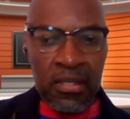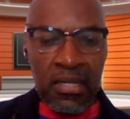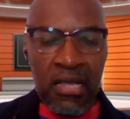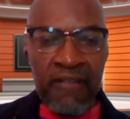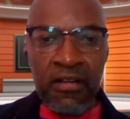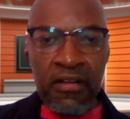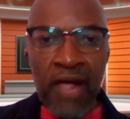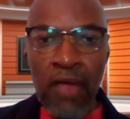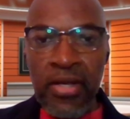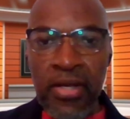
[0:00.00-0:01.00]
the level of
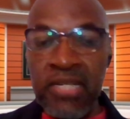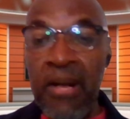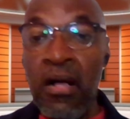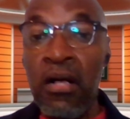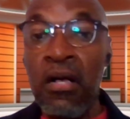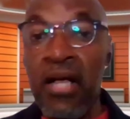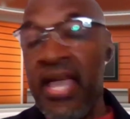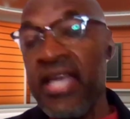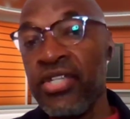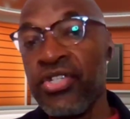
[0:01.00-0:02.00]
outrage about her
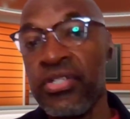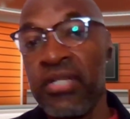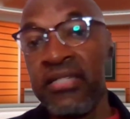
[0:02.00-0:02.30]
age.